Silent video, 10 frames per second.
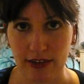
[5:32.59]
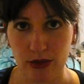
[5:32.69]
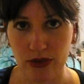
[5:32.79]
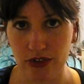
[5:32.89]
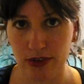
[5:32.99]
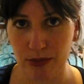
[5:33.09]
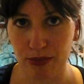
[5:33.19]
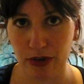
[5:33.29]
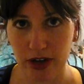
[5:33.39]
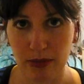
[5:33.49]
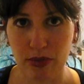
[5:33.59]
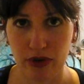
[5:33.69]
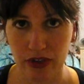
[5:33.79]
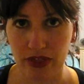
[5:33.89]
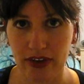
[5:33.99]
those are some pretty
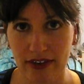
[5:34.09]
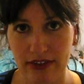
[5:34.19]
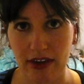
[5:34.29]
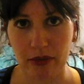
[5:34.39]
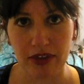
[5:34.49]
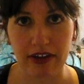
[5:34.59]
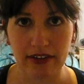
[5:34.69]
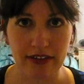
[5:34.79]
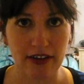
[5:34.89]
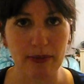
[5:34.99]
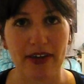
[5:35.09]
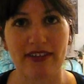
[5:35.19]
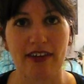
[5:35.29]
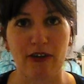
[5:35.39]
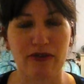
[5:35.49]
important things I would like to tell
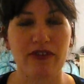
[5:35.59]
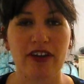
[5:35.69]
myself.